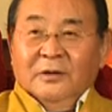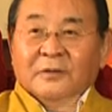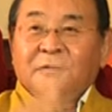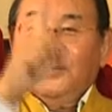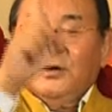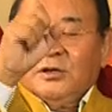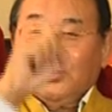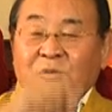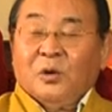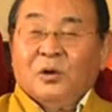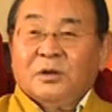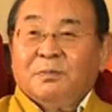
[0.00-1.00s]
First is
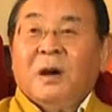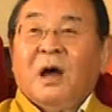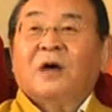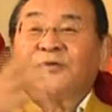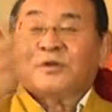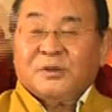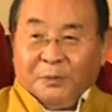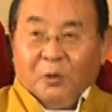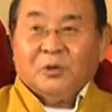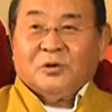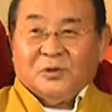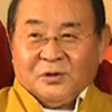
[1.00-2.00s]
called the power of
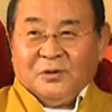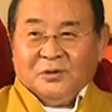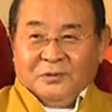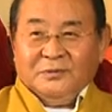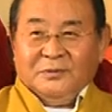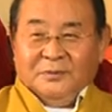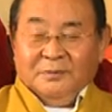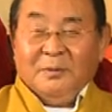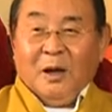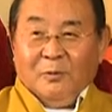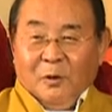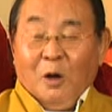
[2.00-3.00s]
support also,
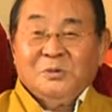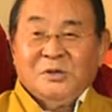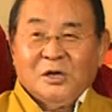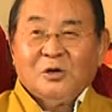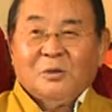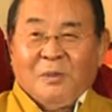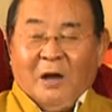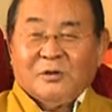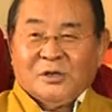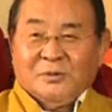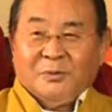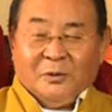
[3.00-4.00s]
power of object or power
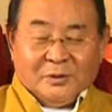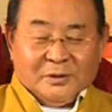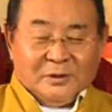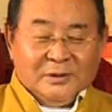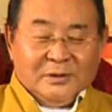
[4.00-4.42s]
of support.